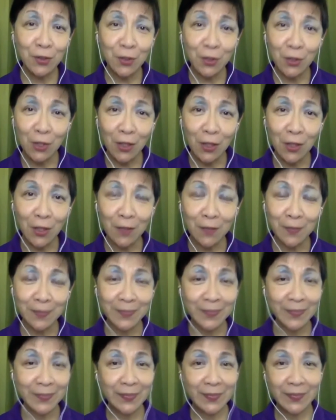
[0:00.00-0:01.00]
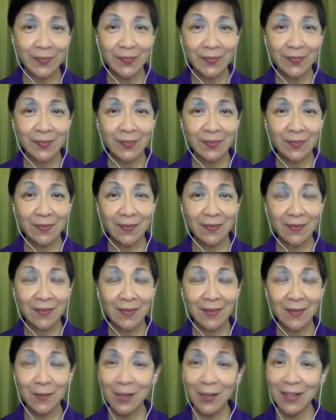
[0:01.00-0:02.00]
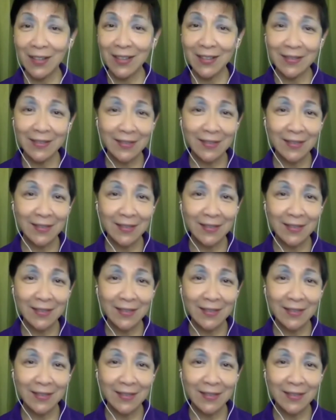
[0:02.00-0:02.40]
job, well,